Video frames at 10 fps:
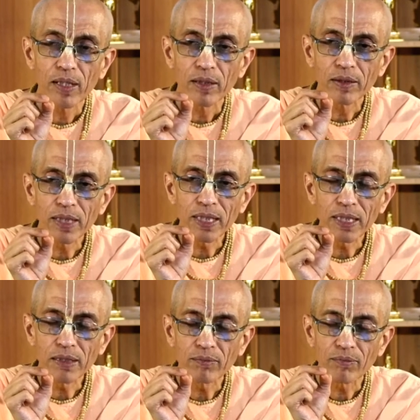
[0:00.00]

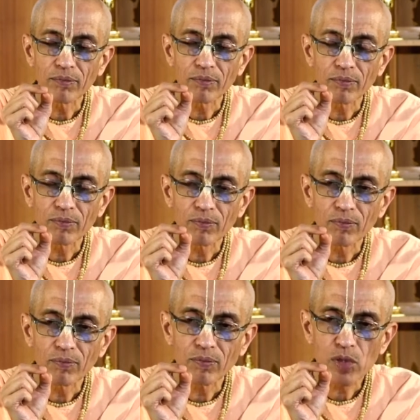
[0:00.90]
the
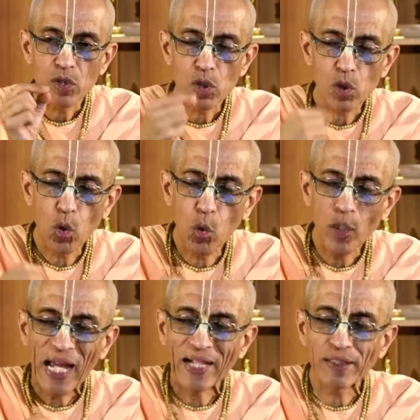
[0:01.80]

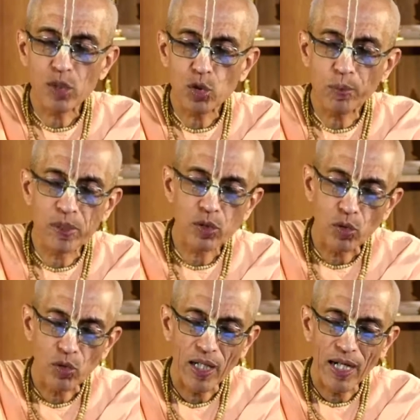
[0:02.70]
soul and the super
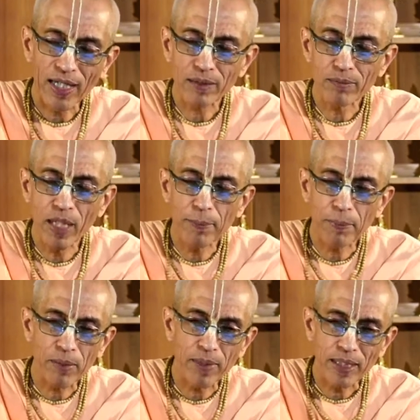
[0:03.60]
soul, Atma and
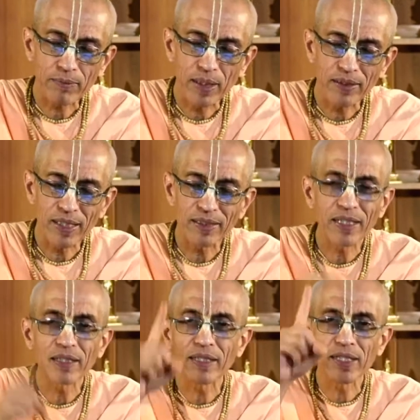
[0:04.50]
Paramatma, they
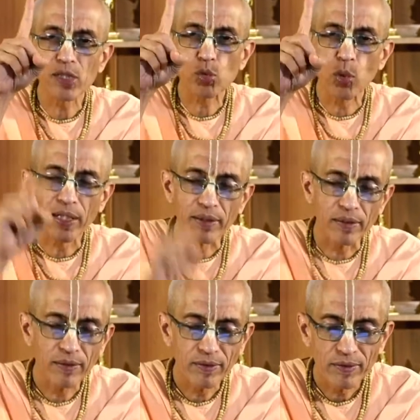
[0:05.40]
think is one,
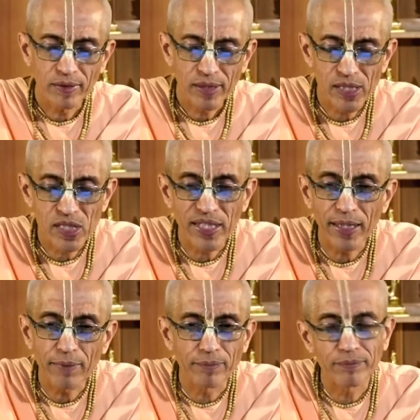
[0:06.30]
is
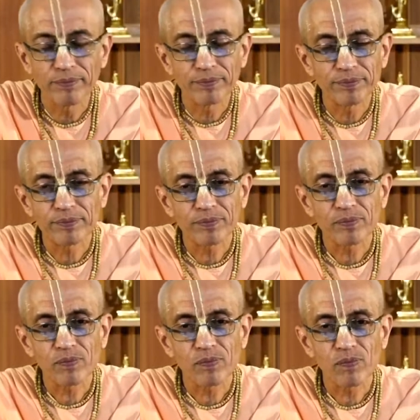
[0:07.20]
same.
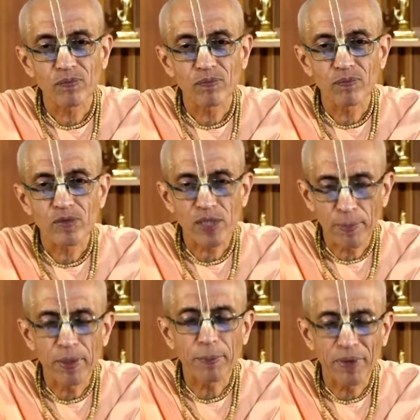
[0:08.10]

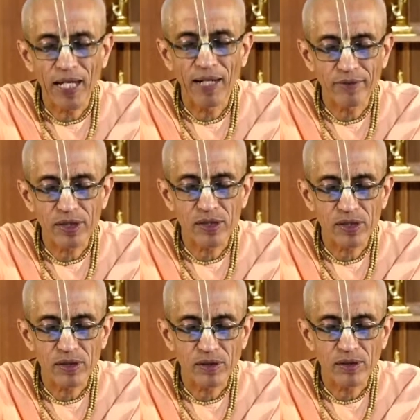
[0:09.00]
Some people have
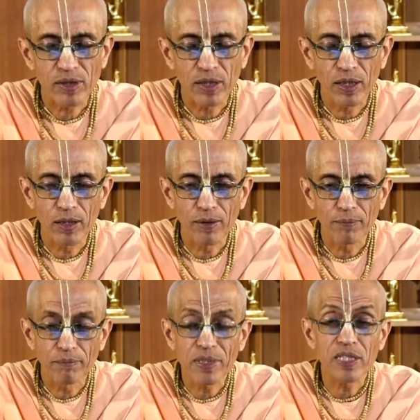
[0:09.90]
this uh,
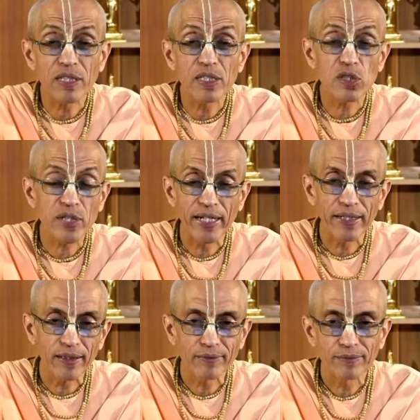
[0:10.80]

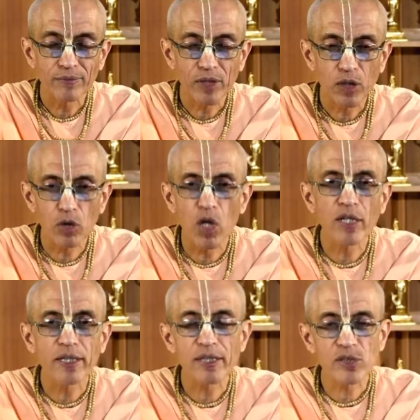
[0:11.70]
misunderstanding,
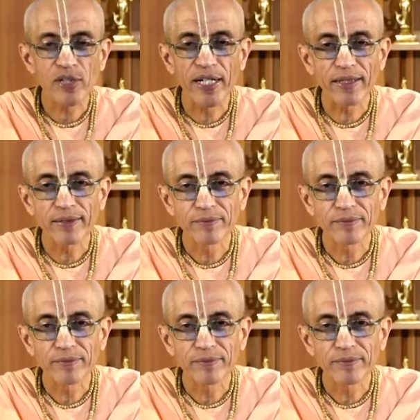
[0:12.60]
wrong understanding.